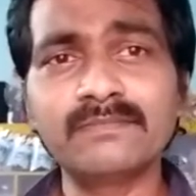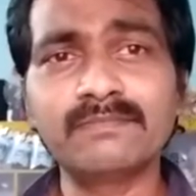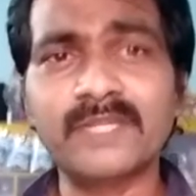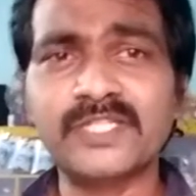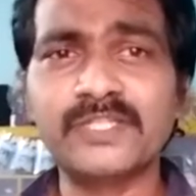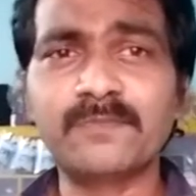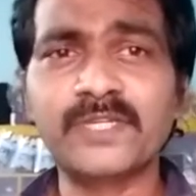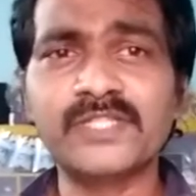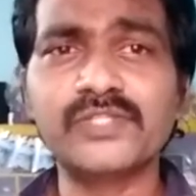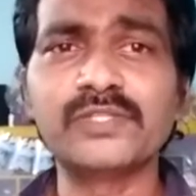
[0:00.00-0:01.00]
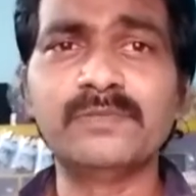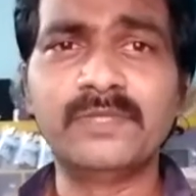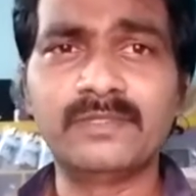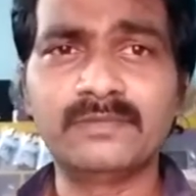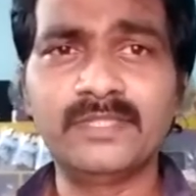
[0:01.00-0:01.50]
but she presumed
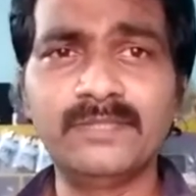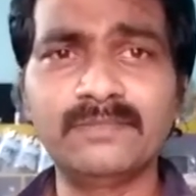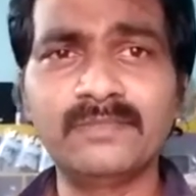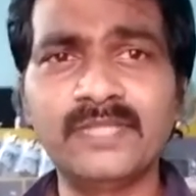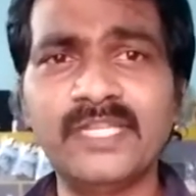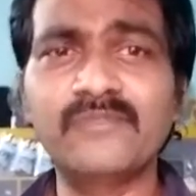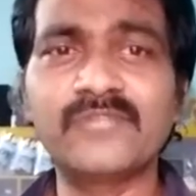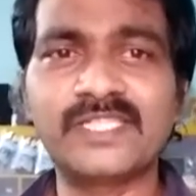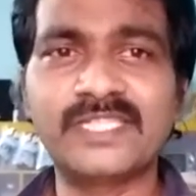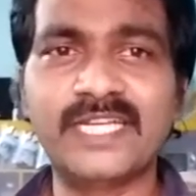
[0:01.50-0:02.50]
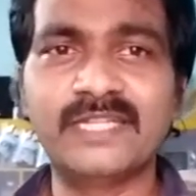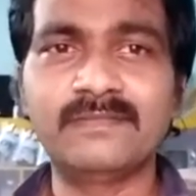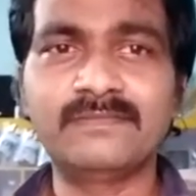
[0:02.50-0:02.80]
he was dead.